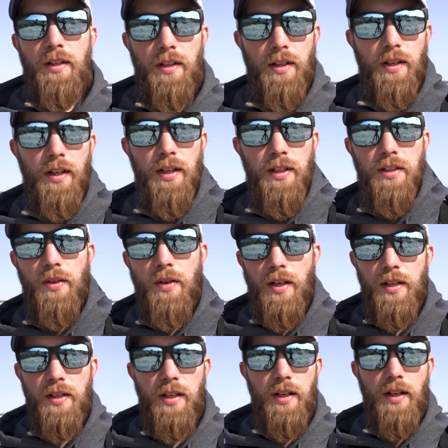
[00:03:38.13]
All right, so
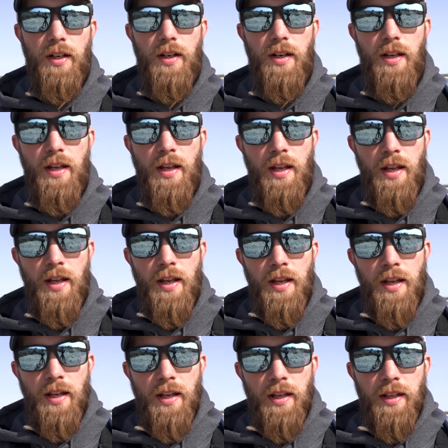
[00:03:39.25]
on here
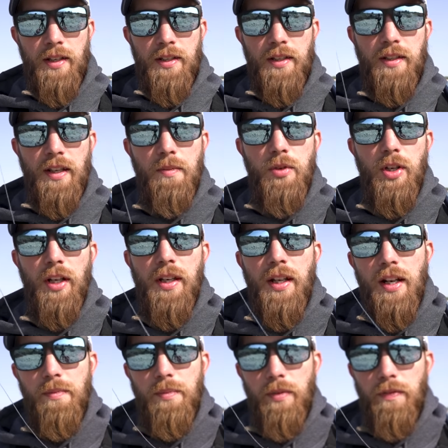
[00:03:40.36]
is the same jig head
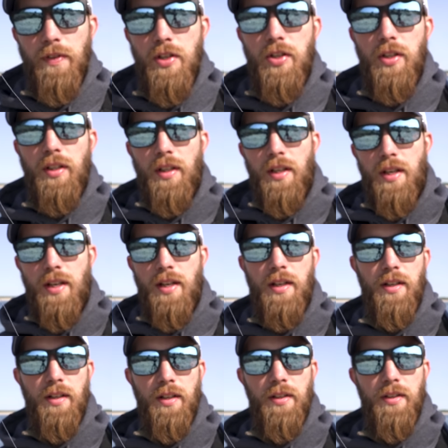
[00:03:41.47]
I've been fishing
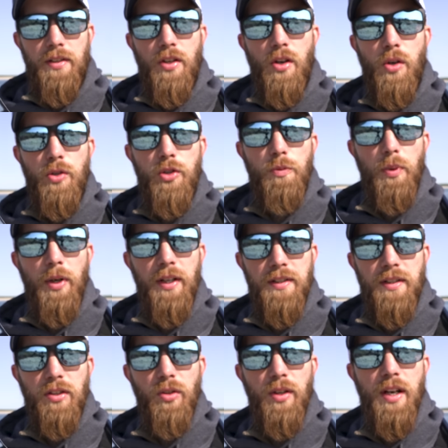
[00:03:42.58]
the whole spring. It's
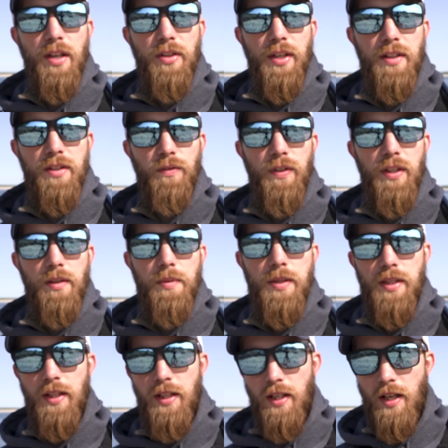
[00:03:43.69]
a 3/8 ounce
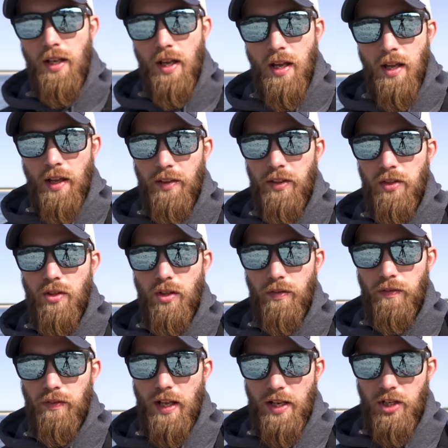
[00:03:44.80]
VMC, I think it's called a
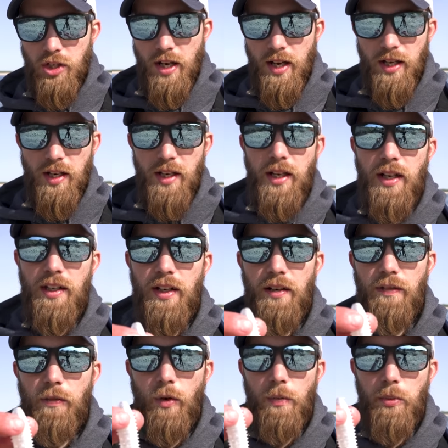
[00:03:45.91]
flat shad, and then a
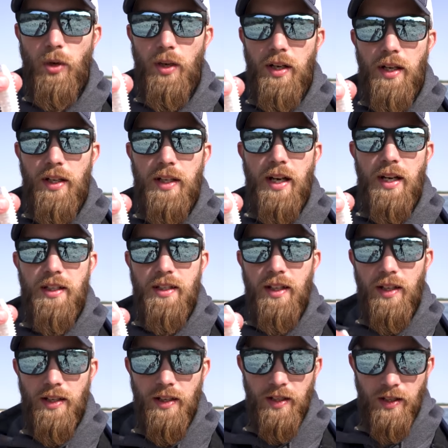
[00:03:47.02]
4.8
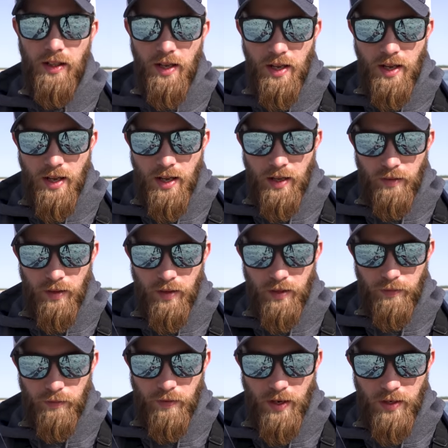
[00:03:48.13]
Kitech
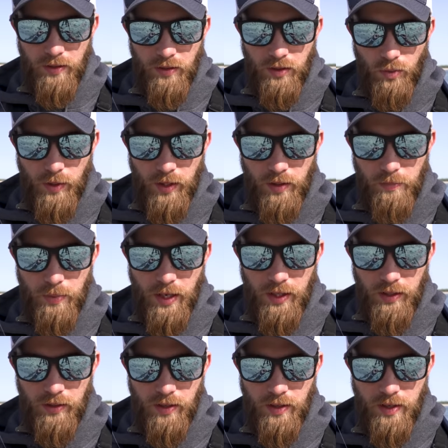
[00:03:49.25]
fat swing
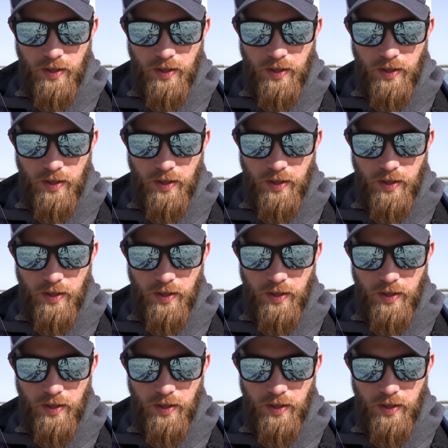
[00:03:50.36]
impact.